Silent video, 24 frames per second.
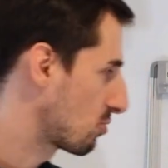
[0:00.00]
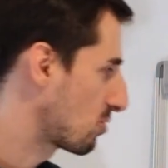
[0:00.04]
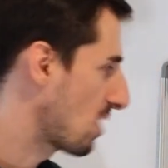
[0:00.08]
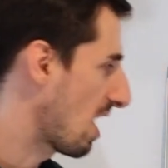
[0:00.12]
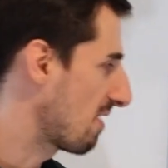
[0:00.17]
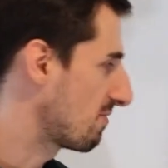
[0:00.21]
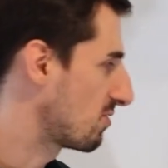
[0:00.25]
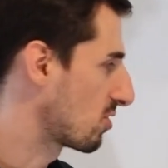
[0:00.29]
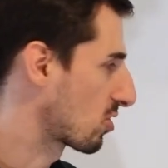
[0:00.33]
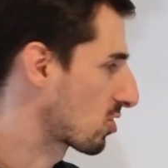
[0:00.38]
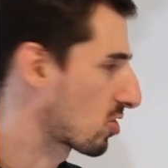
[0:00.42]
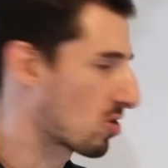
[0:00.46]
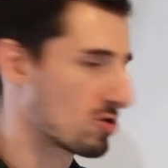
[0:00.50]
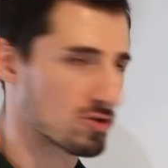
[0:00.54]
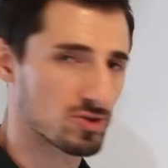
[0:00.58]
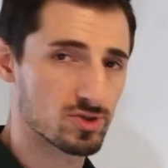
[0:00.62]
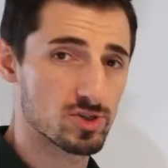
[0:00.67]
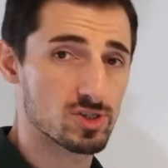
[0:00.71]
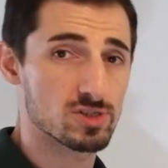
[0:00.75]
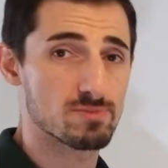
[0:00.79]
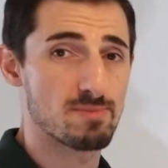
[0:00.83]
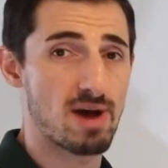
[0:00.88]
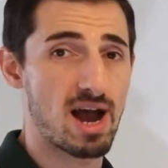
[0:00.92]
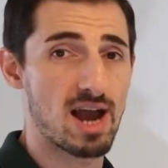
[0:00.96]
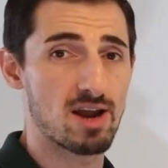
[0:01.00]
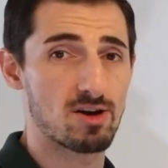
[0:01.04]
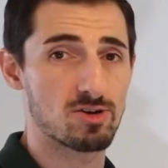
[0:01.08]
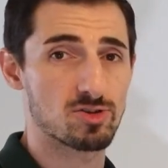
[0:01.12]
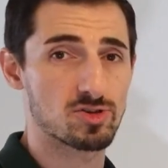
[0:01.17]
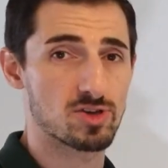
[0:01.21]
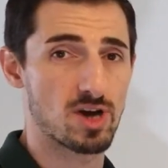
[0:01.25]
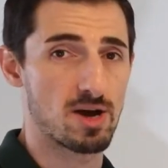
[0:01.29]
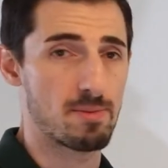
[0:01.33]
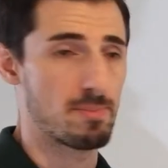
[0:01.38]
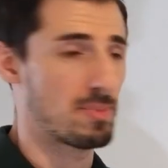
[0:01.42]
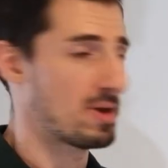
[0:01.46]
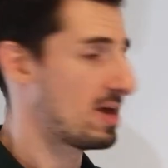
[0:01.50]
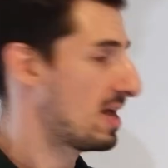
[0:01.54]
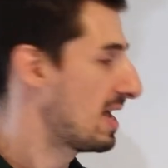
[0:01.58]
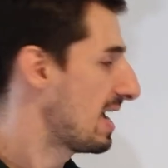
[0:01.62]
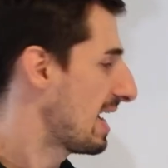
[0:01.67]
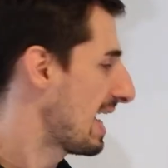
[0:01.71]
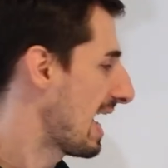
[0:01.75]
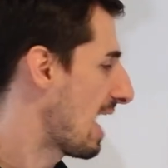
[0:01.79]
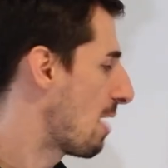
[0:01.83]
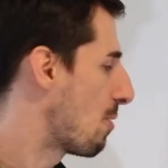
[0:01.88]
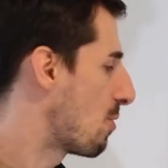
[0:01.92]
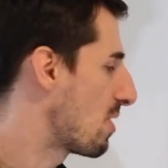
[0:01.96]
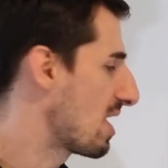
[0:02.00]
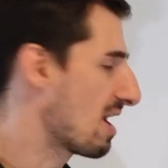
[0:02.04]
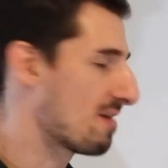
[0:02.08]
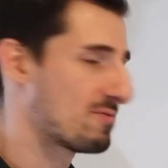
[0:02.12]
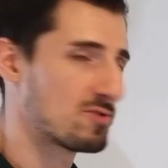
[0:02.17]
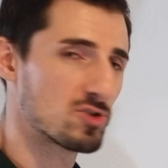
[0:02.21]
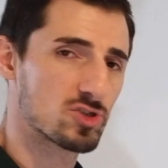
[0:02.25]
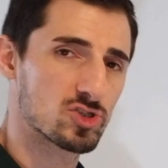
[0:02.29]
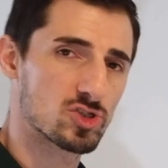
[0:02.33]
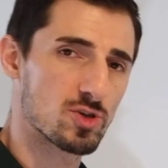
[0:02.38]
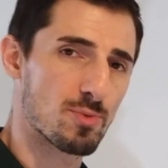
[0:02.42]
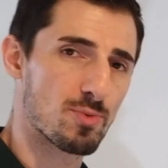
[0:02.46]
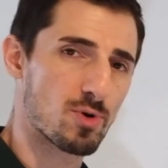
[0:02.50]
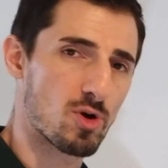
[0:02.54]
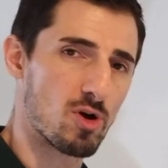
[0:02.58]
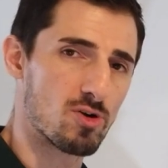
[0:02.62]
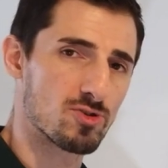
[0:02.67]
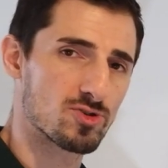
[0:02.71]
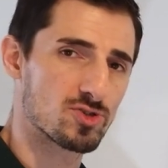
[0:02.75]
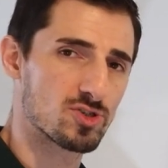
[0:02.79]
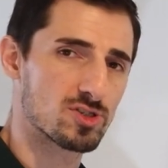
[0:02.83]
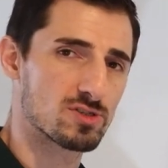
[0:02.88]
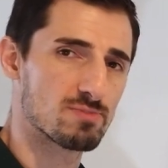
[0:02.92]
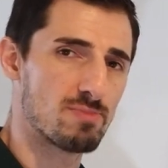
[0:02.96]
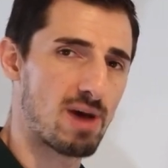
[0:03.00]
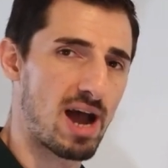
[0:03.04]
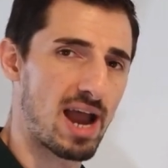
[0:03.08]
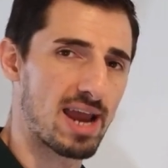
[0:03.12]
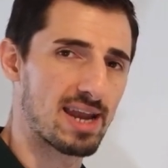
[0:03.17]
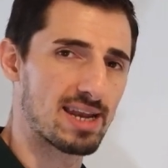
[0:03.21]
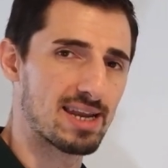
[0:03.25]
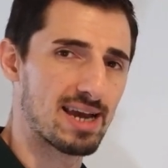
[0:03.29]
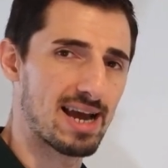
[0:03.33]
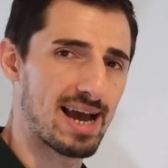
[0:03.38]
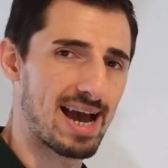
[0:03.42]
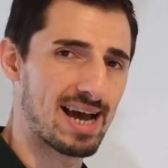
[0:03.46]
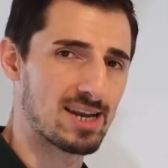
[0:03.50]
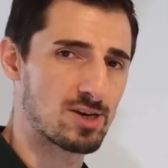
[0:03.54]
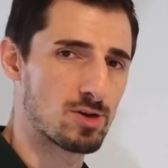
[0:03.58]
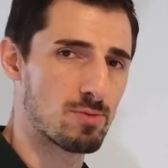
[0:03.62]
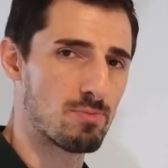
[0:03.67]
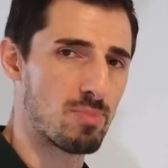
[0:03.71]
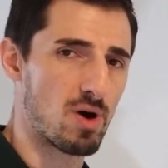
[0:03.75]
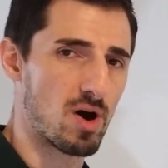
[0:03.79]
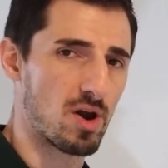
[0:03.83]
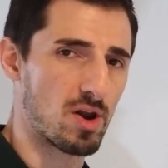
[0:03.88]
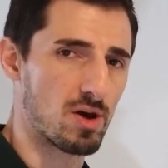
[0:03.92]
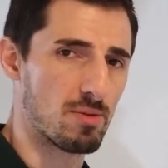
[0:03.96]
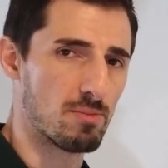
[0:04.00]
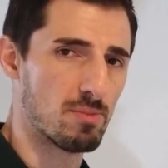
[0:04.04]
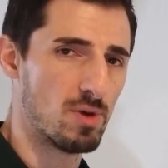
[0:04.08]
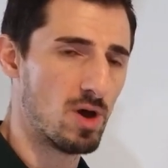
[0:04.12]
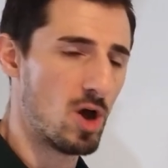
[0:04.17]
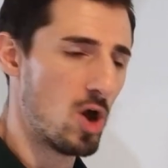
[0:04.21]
We have the conscious mind on top and we have the subconscious mind at the bottom.